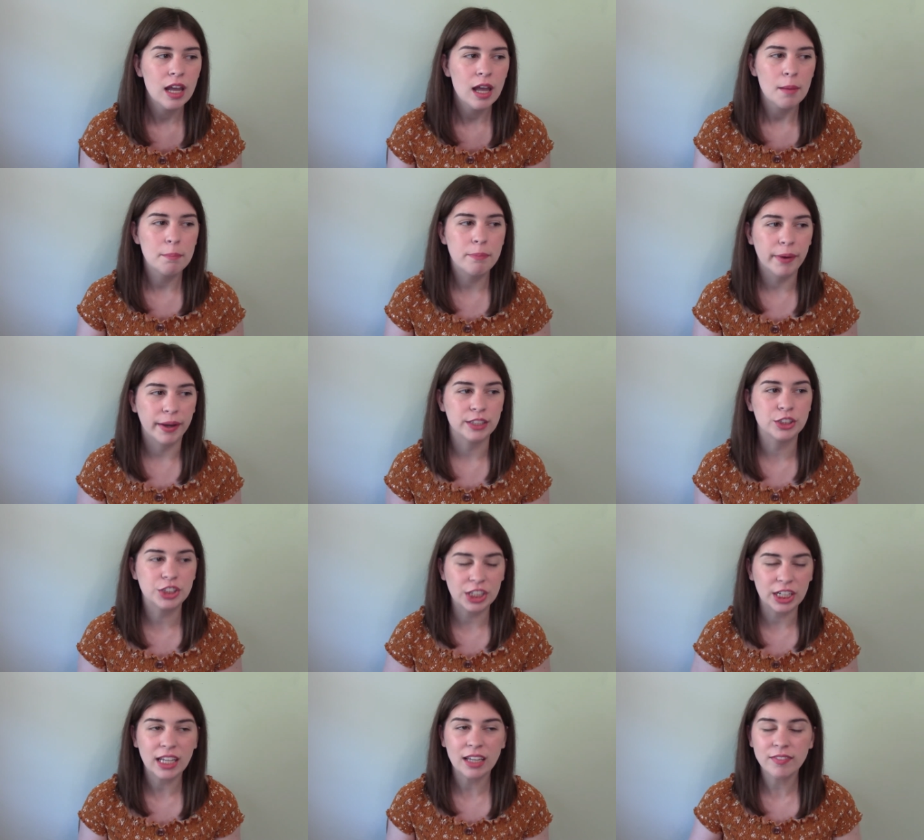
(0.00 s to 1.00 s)
but
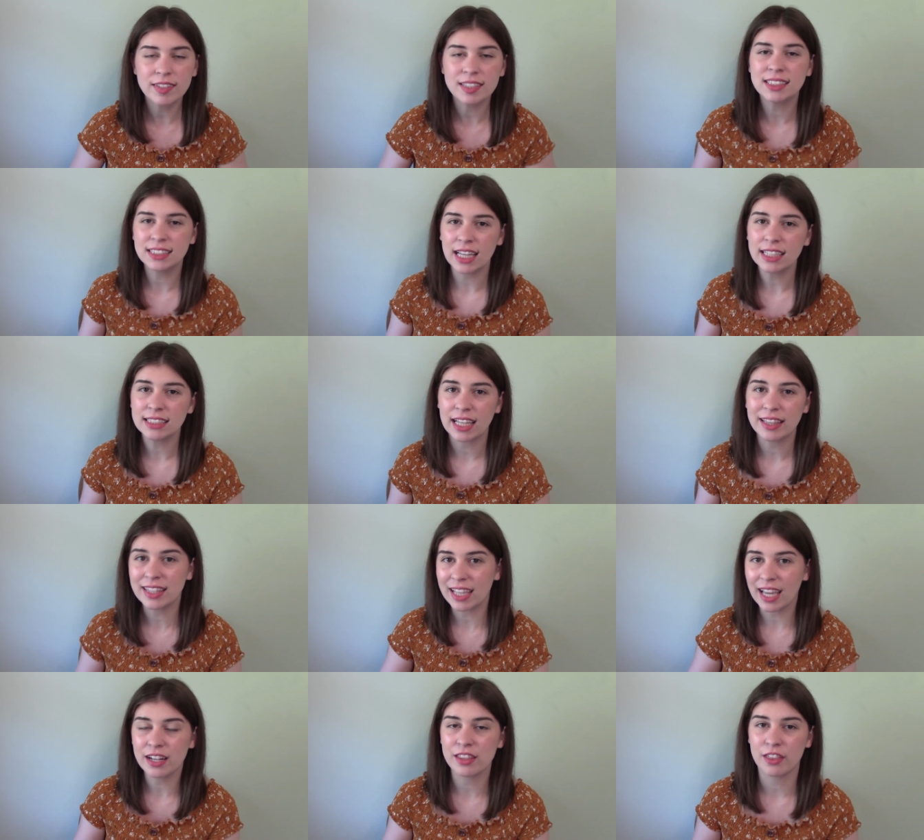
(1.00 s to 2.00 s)
she even says at
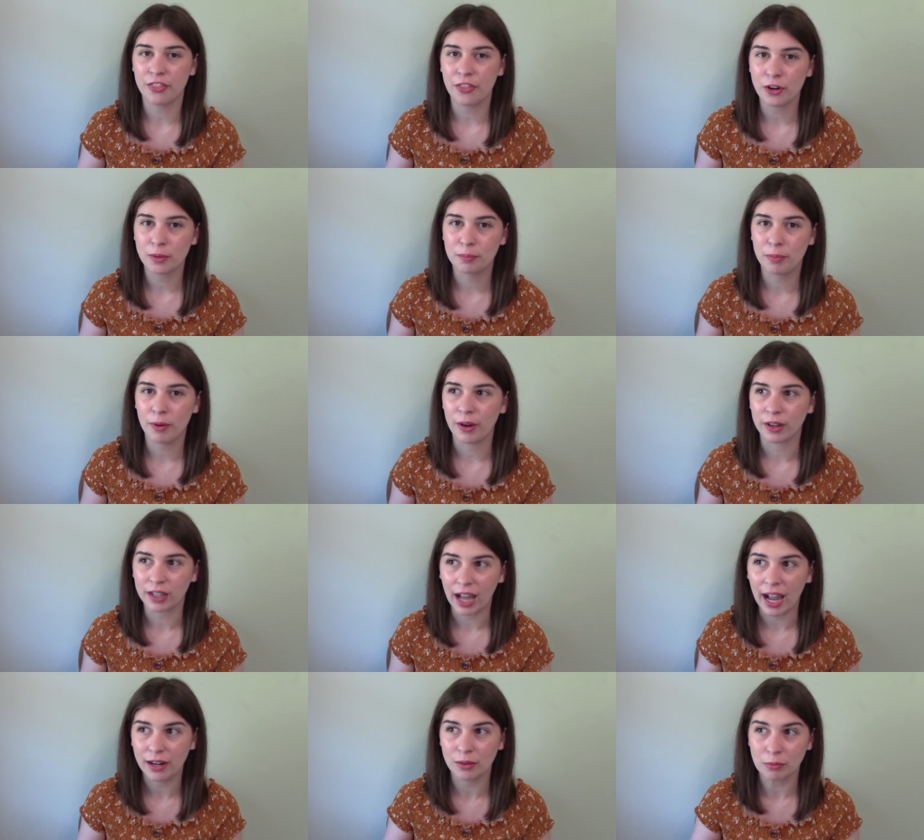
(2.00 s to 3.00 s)
the end of the third
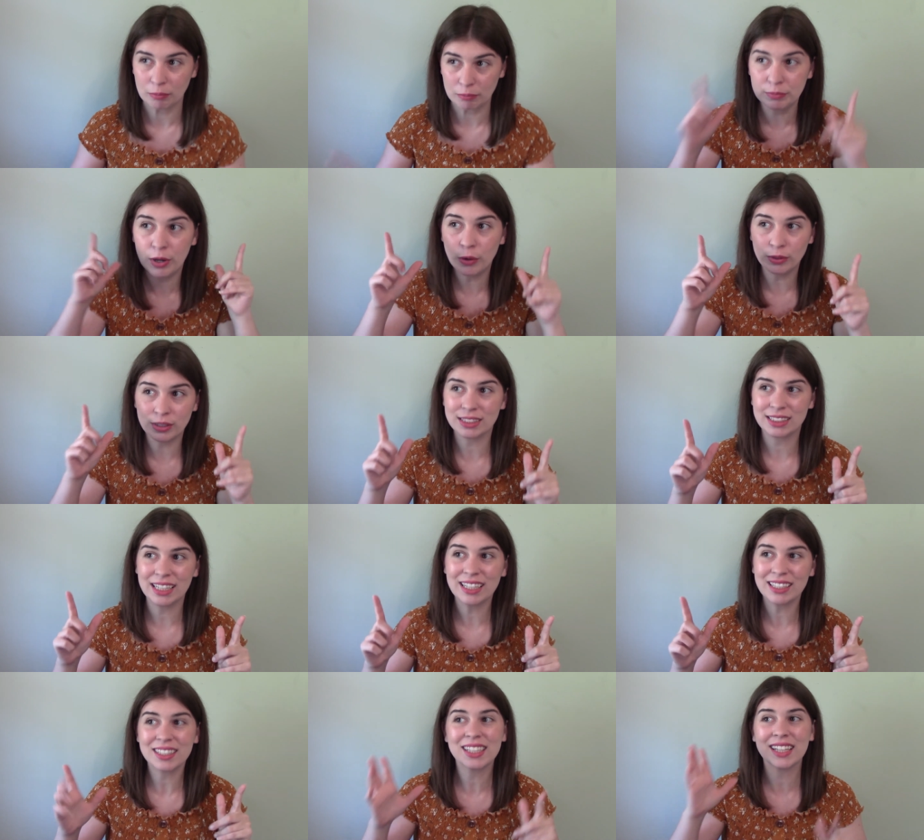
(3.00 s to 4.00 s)
book, I know
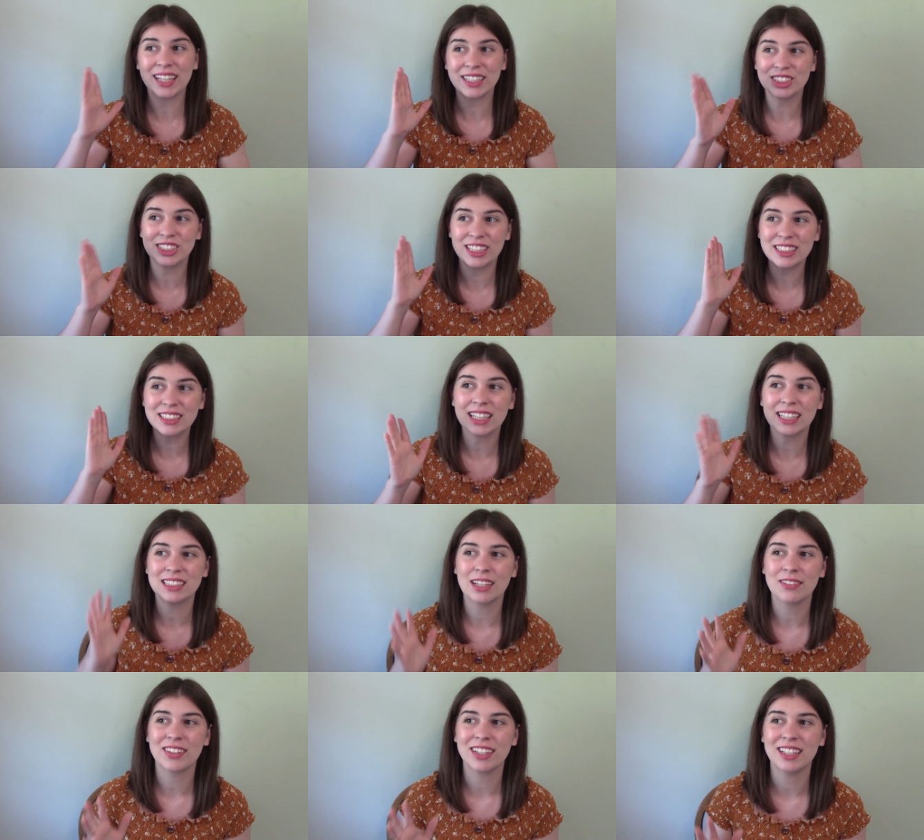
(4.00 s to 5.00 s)
distinctly that she said
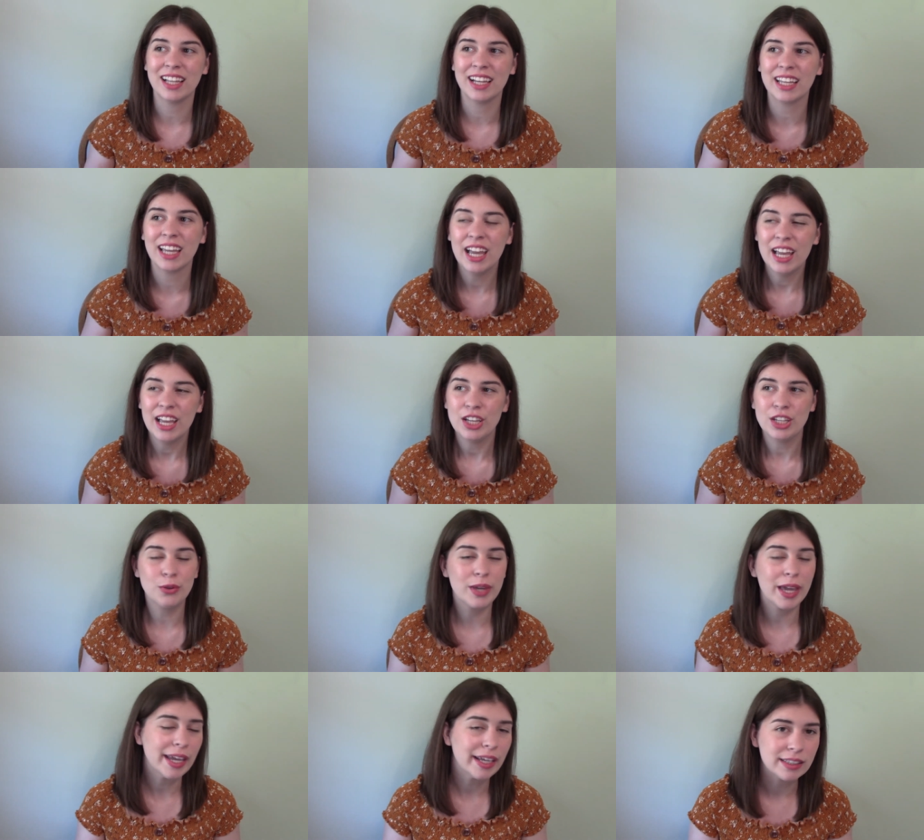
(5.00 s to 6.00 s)
something like,
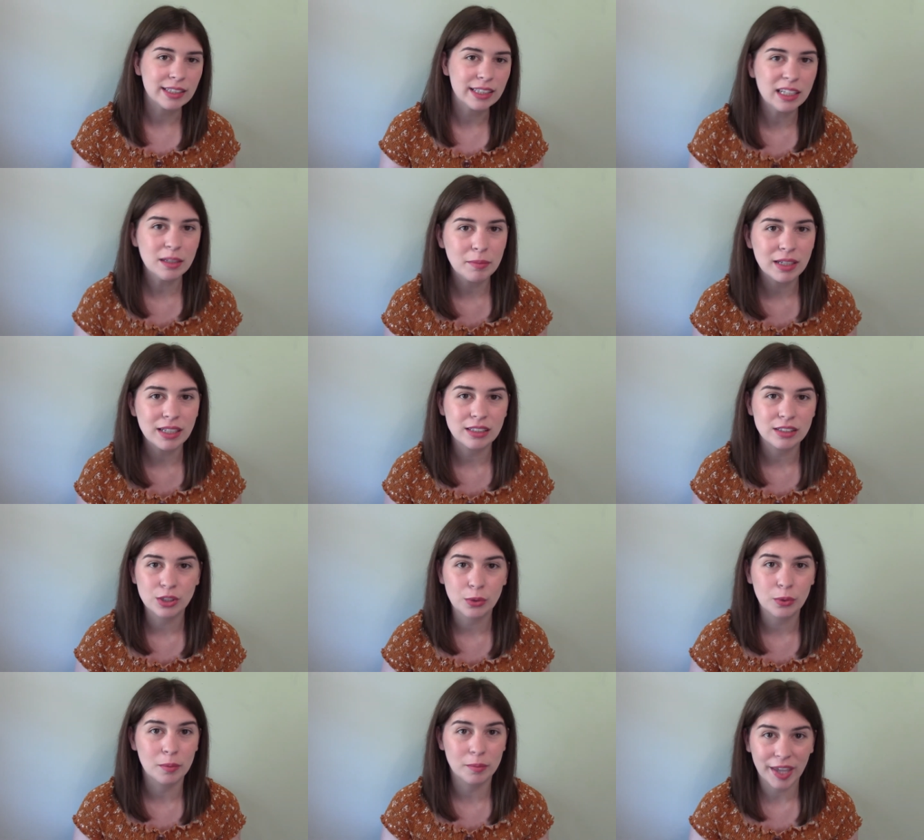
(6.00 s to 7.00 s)
"You can't lead me
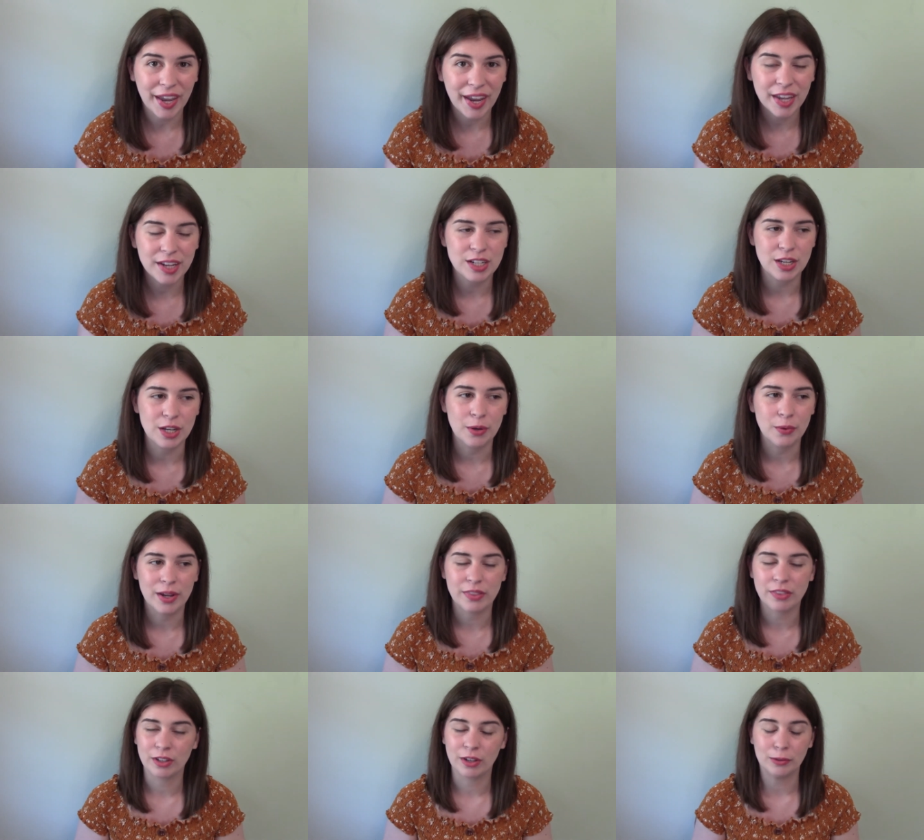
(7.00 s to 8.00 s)
to him, can you?"
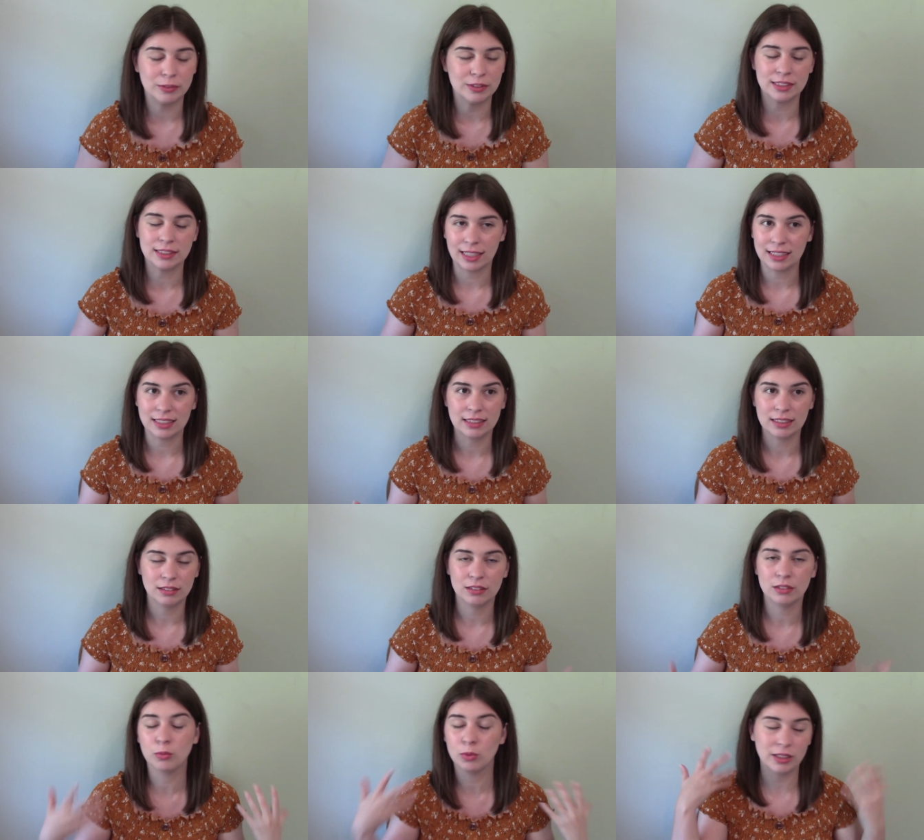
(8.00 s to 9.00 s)
And the ghost
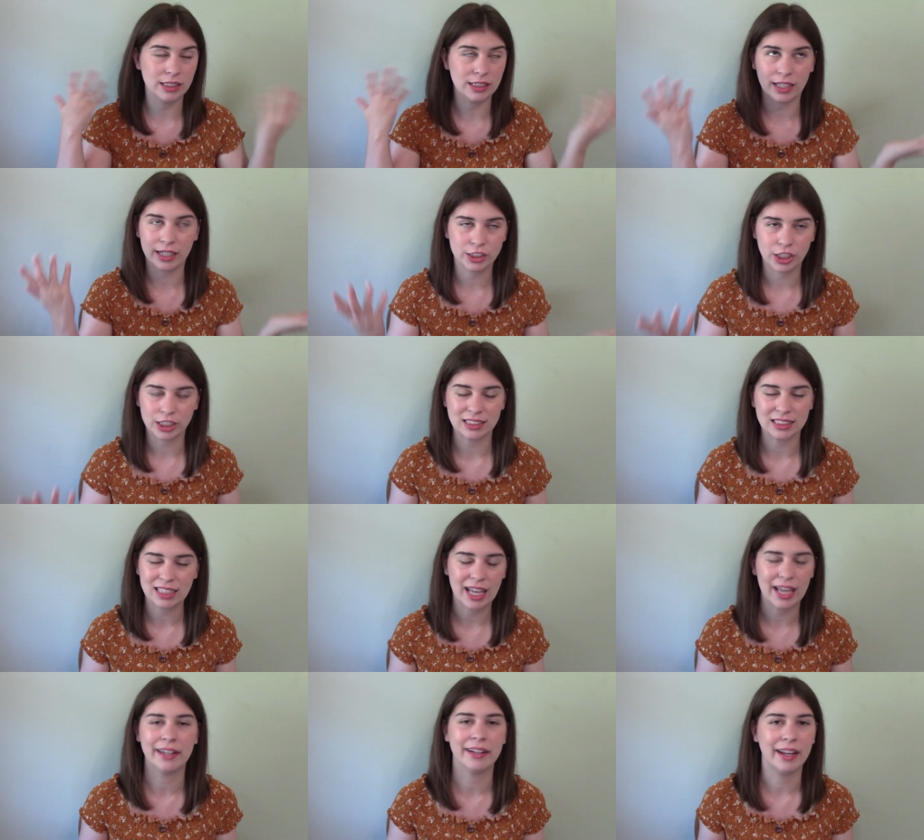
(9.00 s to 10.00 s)
says, well, he like shakes his
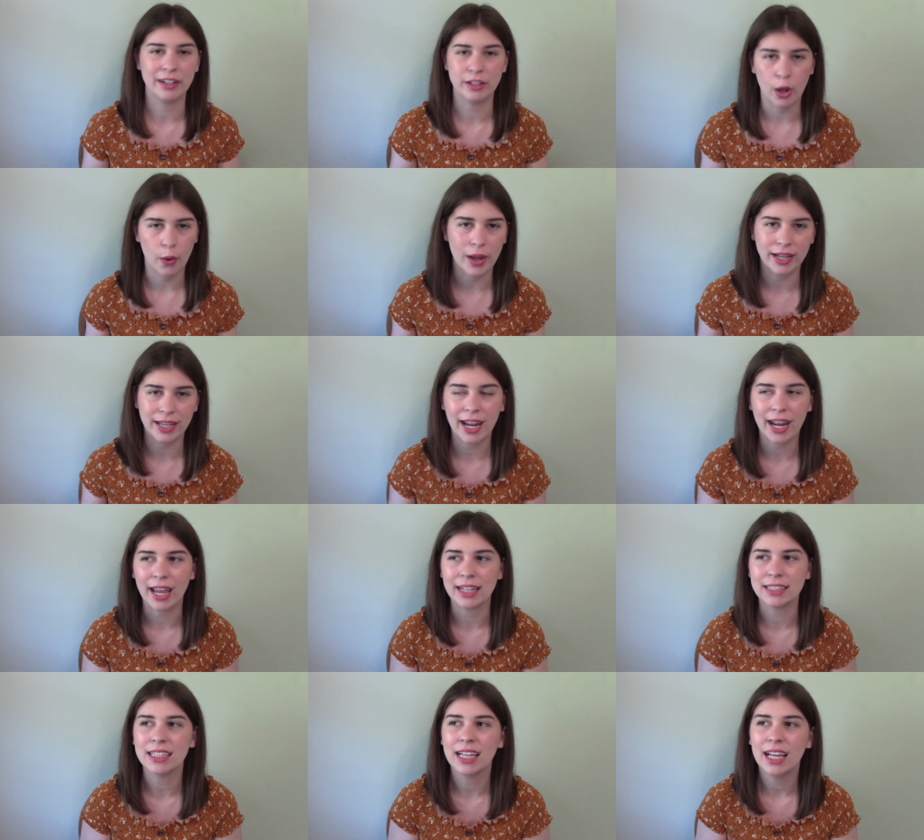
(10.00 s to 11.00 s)
head like, "No, I can't."